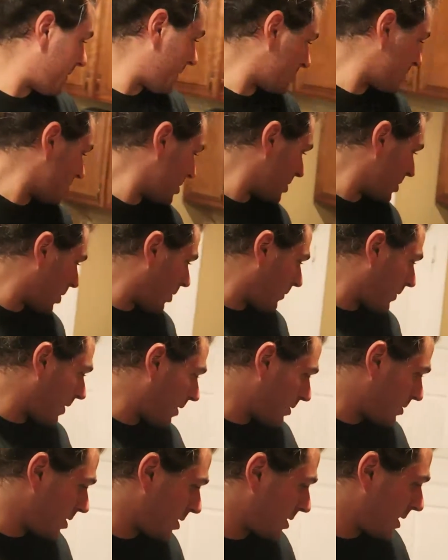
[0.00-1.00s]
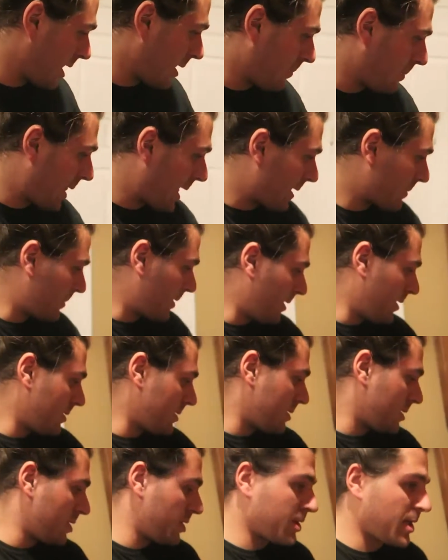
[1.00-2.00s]
And then she's over here, she's got black
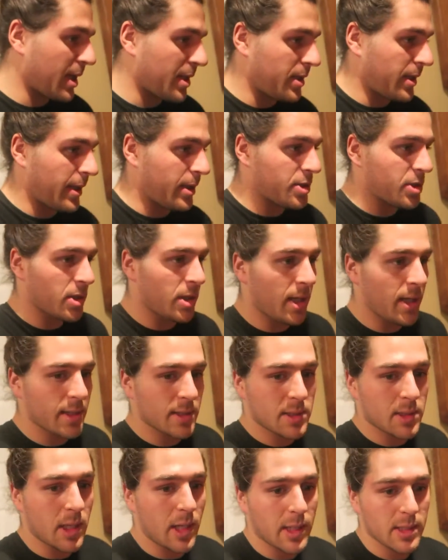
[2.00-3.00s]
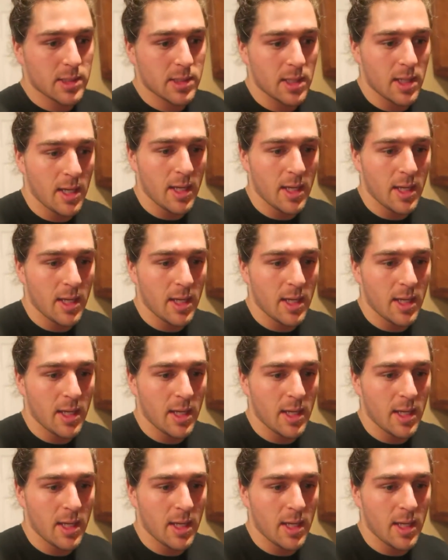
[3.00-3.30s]
beans, she's got the enchilada sauce,